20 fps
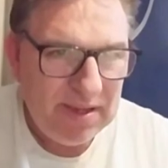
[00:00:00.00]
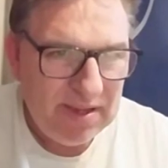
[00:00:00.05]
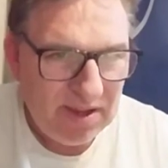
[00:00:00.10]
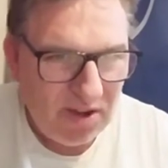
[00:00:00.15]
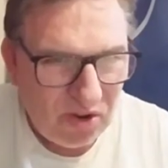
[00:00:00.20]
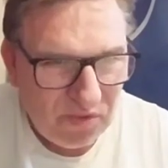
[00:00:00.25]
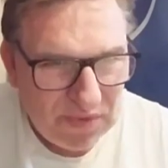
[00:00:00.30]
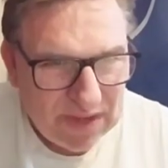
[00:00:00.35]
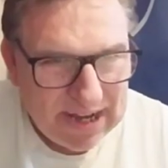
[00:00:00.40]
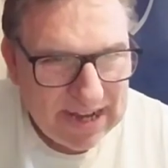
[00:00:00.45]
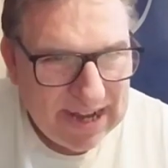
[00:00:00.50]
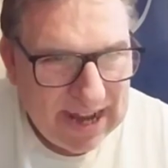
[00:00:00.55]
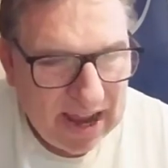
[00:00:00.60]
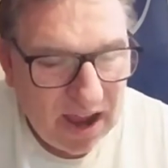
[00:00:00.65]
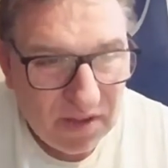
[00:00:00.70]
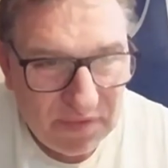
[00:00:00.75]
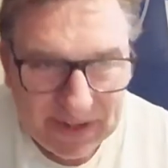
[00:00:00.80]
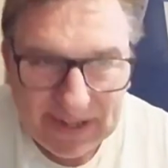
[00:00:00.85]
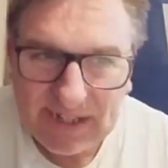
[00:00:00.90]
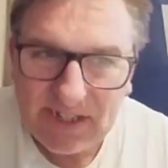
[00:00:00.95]
on the
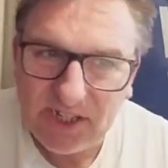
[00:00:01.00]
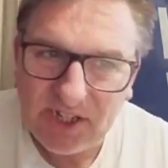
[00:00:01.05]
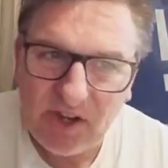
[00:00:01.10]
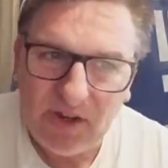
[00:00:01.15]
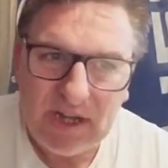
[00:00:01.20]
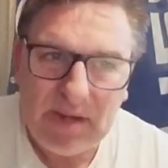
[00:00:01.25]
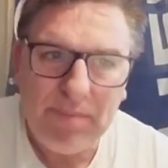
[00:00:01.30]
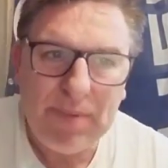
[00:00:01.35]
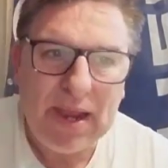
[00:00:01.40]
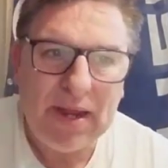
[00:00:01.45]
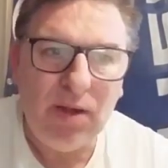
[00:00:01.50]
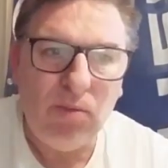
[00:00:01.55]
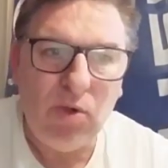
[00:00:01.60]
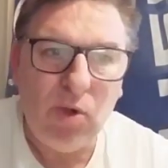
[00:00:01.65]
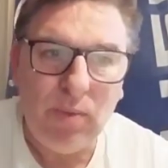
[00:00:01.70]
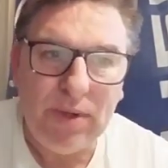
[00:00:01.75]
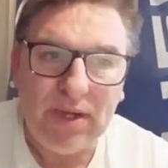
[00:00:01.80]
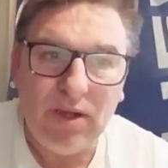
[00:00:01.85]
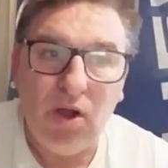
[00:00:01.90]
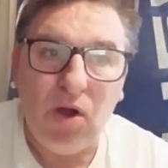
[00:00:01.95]
left, I think it's certainly better than
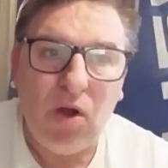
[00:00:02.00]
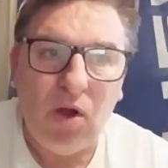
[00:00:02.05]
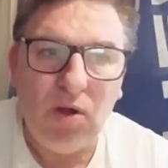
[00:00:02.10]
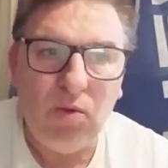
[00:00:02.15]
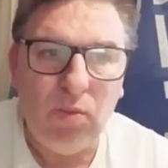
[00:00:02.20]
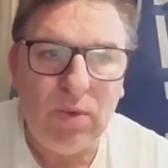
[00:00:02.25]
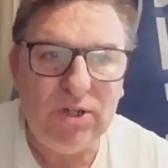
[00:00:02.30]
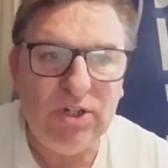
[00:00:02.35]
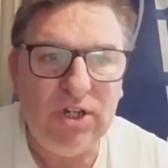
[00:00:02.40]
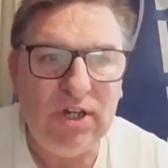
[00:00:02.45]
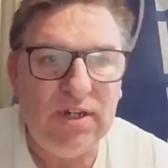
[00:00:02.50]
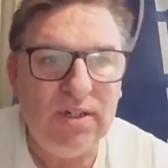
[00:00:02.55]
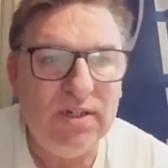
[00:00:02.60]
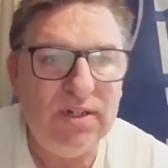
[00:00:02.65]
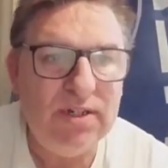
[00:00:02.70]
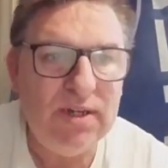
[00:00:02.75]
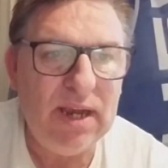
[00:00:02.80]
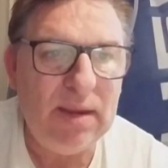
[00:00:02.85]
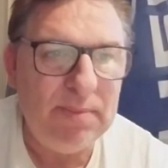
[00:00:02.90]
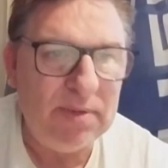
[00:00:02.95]
what we got, which
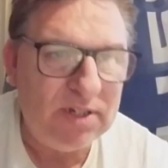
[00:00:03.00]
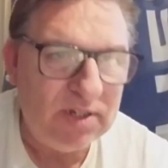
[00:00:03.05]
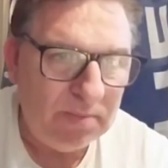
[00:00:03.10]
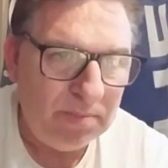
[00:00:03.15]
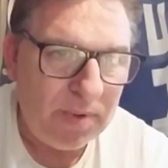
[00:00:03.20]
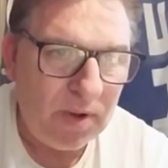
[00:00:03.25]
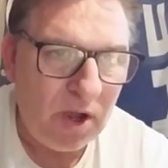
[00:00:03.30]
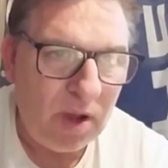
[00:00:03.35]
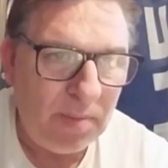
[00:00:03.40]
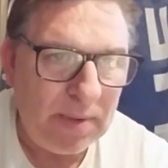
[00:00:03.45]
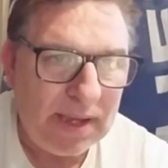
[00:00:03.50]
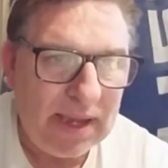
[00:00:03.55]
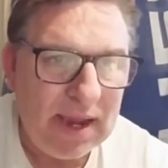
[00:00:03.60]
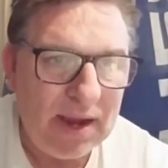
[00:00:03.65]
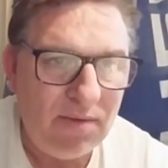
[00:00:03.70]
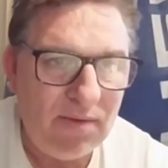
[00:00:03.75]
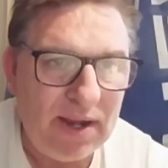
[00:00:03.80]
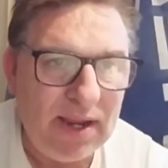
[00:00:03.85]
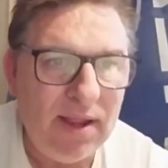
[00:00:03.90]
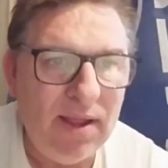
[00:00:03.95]
is Emerson
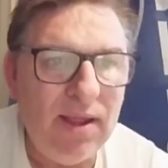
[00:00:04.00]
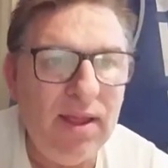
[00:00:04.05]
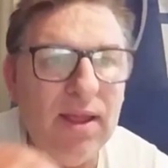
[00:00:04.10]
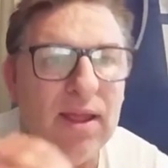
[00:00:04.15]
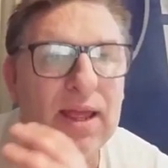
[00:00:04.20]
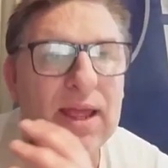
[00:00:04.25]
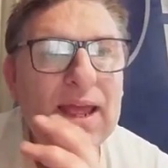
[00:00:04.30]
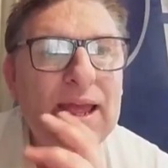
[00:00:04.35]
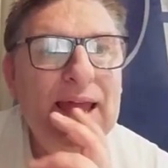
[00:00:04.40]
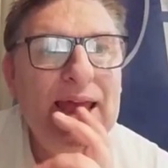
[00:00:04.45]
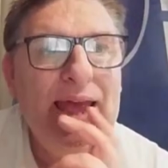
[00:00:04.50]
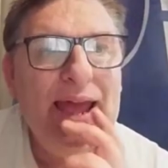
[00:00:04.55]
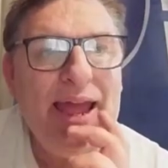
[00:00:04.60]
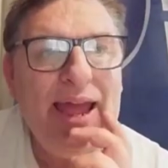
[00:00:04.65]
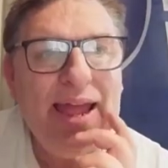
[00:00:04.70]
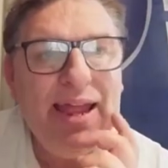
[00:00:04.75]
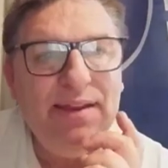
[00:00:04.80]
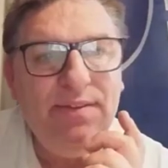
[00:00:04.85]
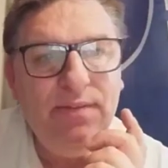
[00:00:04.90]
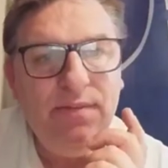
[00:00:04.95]
Palmieri
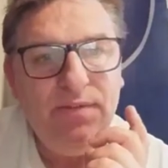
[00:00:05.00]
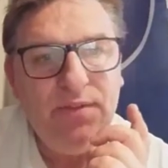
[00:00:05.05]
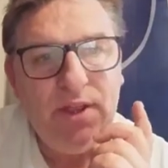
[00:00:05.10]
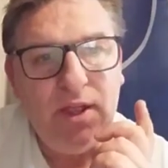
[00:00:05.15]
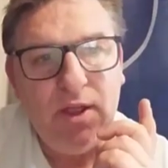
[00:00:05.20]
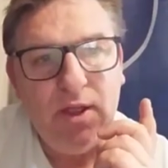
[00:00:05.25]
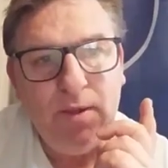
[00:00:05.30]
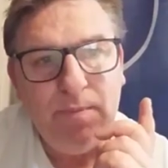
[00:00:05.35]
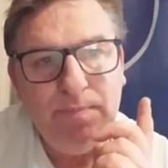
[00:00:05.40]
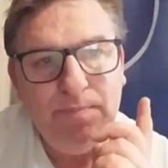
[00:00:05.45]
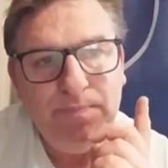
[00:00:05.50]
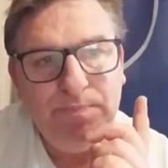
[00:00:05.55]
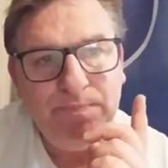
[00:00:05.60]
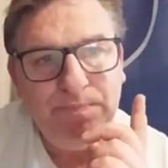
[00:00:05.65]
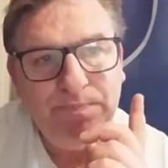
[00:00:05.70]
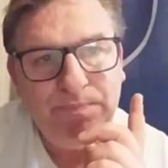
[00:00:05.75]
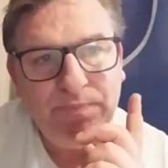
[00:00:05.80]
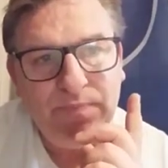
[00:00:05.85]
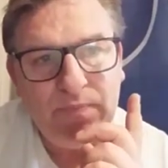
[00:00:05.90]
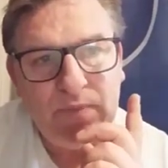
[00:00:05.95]
and um,
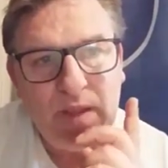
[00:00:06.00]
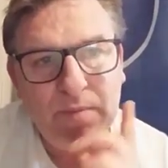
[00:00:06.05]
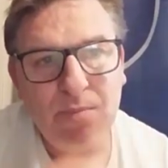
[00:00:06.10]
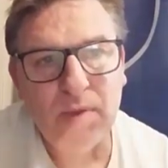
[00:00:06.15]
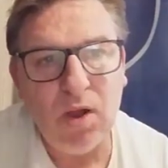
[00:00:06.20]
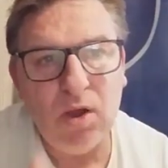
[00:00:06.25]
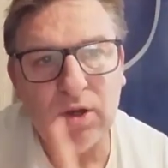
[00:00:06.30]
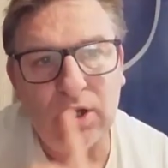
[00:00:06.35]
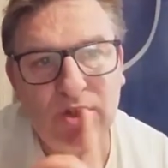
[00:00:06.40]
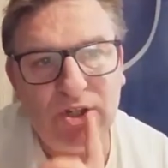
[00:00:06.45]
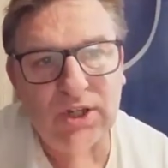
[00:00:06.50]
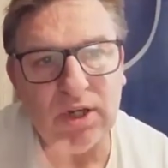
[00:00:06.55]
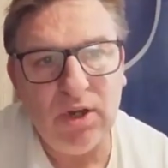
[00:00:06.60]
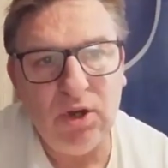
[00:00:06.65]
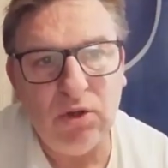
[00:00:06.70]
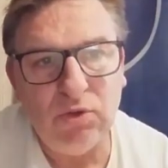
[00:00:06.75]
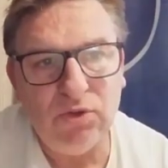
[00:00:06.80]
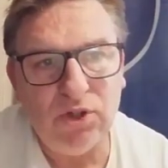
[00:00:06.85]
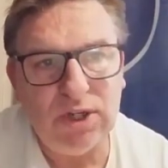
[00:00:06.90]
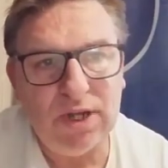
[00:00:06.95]
Marcos
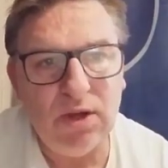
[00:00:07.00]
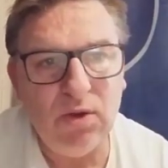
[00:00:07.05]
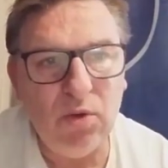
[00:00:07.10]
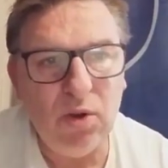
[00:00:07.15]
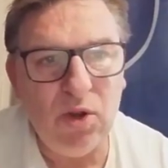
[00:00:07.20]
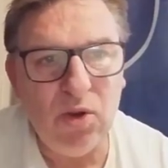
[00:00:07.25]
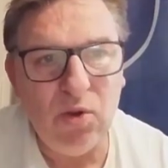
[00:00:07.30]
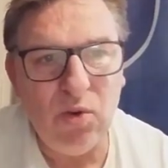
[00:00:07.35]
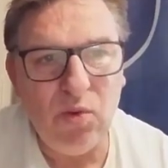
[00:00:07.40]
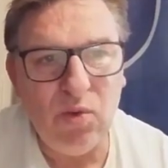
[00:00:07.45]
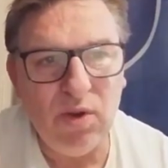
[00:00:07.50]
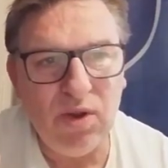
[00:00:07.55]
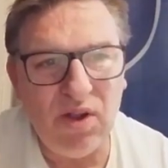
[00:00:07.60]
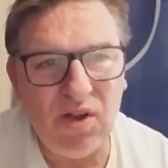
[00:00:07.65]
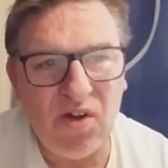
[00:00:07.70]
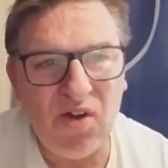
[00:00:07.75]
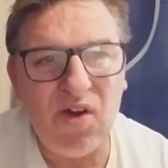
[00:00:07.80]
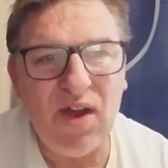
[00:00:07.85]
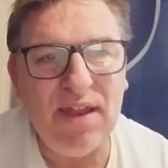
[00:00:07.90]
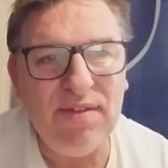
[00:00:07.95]
Alonso, who
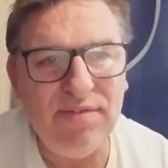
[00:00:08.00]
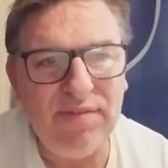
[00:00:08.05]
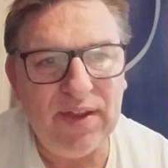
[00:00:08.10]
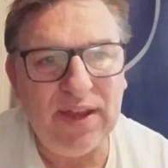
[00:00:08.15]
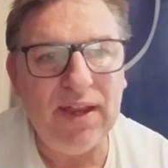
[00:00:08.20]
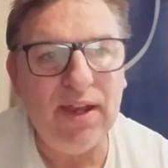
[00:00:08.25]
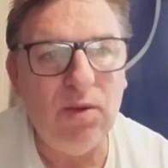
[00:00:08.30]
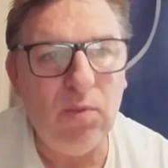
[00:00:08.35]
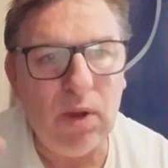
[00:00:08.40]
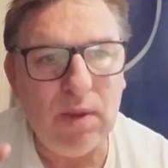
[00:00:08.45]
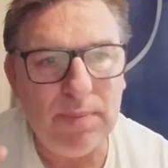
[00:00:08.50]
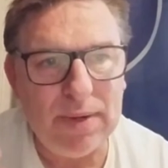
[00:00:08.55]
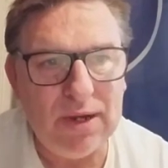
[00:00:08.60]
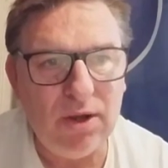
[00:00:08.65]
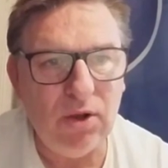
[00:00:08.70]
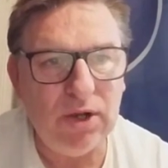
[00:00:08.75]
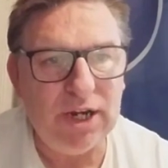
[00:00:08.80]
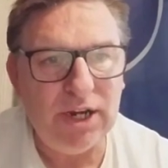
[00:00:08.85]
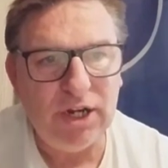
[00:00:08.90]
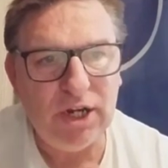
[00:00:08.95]
I think we'll be
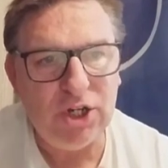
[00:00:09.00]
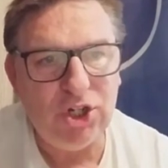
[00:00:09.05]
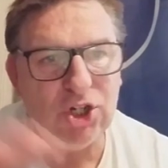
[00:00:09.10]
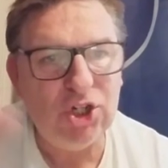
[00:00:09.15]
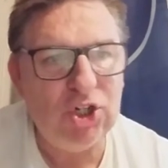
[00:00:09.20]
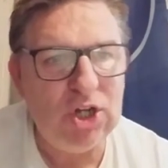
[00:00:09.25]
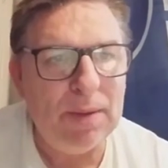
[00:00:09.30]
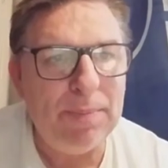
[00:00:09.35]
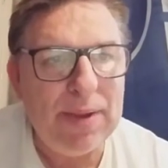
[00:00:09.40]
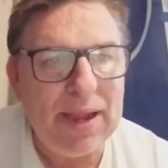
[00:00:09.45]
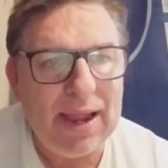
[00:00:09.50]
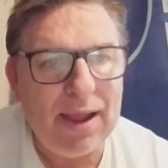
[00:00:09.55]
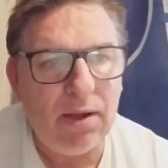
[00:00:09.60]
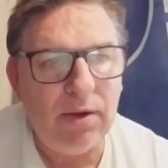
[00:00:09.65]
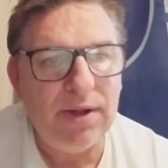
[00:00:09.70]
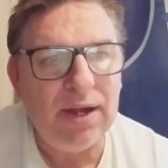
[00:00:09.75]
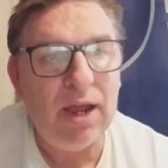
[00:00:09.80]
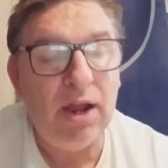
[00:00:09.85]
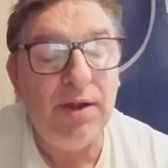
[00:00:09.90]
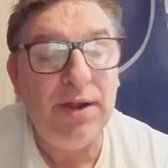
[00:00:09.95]
looking to ship
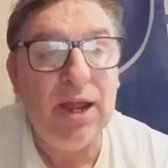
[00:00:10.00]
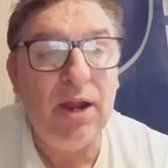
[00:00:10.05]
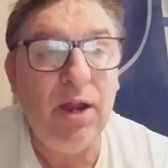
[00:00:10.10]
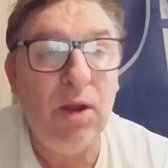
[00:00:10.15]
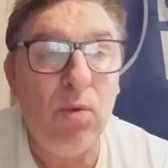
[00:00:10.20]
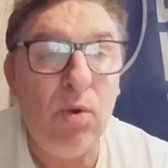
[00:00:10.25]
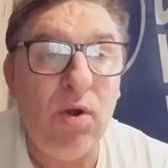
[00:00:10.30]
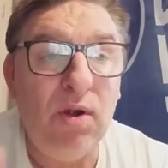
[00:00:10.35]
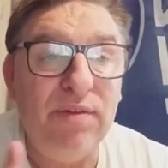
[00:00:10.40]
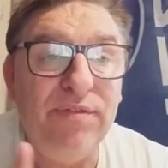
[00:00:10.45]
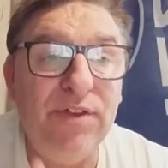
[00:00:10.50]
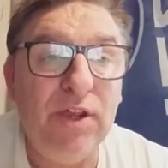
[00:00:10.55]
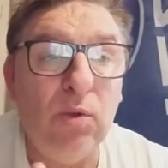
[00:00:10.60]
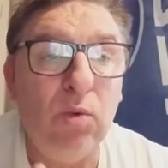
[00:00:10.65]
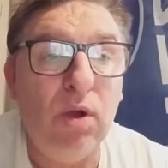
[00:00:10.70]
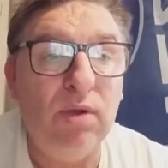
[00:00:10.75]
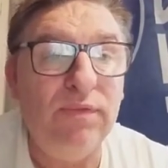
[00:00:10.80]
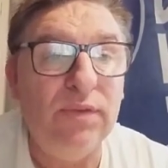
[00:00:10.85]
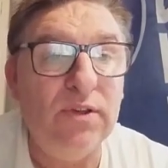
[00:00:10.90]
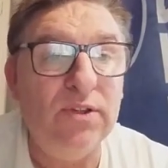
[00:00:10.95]
out. Now, I know there were a
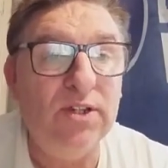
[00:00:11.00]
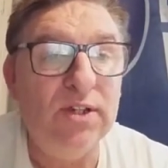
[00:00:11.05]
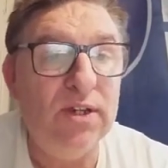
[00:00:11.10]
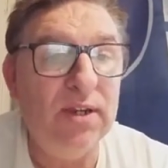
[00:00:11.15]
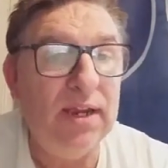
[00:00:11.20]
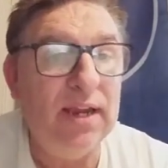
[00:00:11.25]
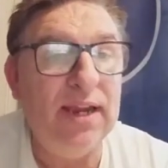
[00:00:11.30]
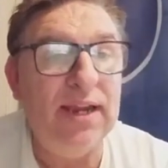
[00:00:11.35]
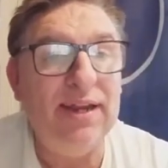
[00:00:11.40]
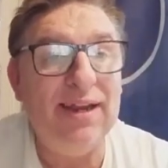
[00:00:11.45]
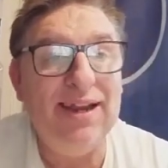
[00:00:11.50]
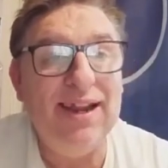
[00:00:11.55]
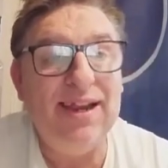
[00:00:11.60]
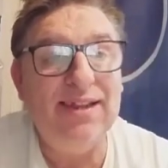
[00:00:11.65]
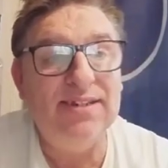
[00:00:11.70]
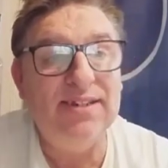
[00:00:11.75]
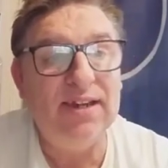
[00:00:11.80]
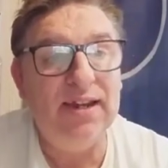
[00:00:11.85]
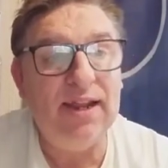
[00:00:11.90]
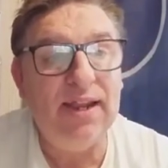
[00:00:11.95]
few offers in
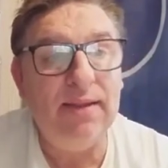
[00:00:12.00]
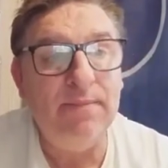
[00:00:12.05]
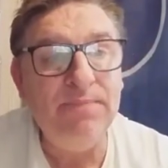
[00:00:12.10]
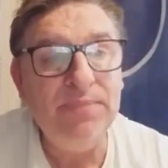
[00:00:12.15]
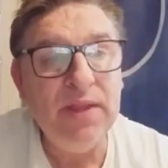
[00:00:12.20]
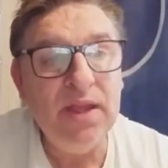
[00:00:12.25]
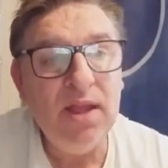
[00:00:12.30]
Italy